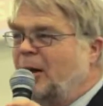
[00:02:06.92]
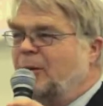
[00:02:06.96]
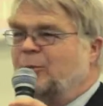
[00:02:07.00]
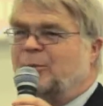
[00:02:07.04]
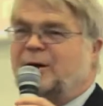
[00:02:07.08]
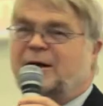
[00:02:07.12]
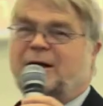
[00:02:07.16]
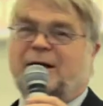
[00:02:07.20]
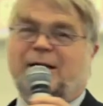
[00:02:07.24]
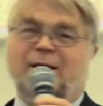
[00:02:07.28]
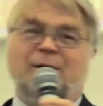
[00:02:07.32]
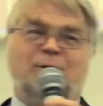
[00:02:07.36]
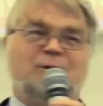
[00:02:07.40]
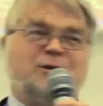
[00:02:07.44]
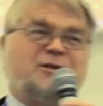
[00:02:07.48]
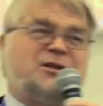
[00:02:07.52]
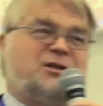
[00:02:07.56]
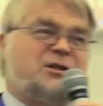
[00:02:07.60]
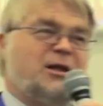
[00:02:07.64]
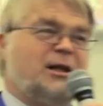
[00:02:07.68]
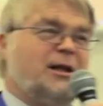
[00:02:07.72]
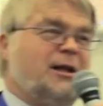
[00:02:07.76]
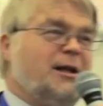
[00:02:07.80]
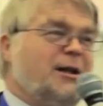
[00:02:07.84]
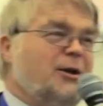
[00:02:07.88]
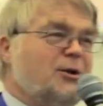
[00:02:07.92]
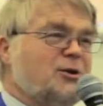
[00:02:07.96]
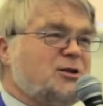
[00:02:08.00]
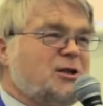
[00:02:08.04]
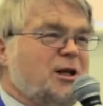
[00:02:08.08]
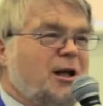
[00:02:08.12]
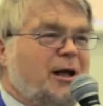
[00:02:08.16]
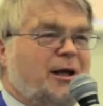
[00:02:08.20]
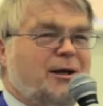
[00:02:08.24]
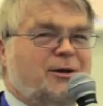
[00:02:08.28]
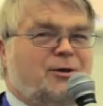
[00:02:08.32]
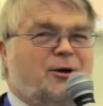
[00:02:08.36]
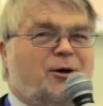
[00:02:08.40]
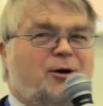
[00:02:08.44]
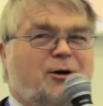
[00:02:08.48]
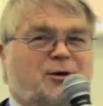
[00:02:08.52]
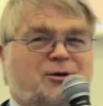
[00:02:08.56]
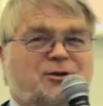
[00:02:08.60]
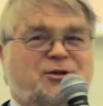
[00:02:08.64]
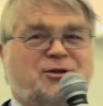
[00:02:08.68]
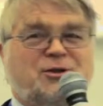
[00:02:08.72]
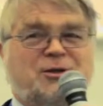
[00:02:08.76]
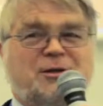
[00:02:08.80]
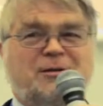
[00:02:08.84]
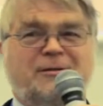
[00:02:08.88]
but it looks silly, it looks like
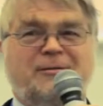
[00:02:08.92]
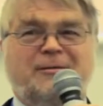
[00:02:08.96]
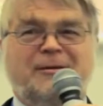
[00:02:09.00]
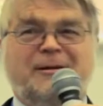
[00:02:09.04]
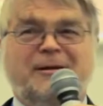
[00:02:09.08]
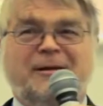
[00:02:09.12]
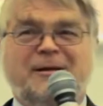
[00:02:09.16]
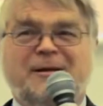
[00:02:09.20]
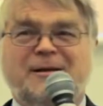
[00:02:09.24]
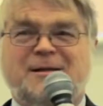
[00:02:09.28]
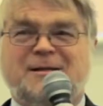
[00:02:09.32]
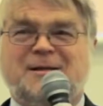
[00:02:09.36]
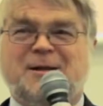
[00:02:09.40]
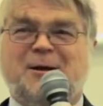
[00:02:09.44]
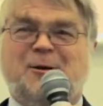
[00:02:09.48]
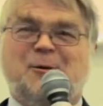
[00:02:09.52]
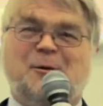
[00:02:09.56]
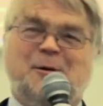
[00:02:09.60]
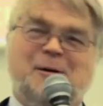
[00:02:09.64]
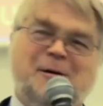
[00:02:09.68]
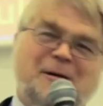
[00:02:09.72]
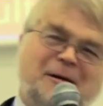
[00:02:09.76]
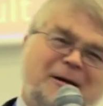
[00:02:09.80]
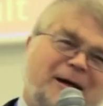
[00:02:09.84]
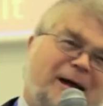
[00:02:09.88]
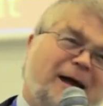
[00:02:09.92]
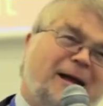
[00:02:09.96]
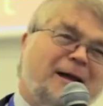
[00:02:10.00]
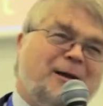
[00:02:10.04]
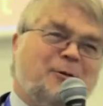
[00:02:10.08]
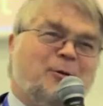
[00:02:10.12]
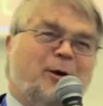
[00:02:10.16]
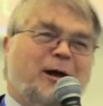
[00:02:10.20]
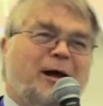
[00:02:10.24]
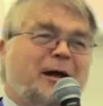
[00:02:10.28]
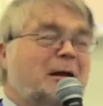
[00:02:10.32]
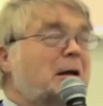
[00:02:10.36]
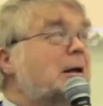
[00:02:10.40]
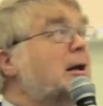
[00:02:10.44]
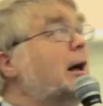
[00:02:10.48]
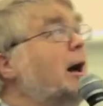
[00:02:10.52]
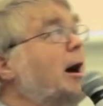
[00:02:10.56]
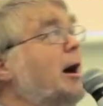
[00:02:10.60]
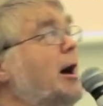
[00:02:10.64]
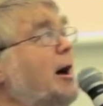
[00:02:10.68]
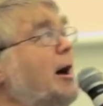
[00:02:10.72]
DOS. So anyway, I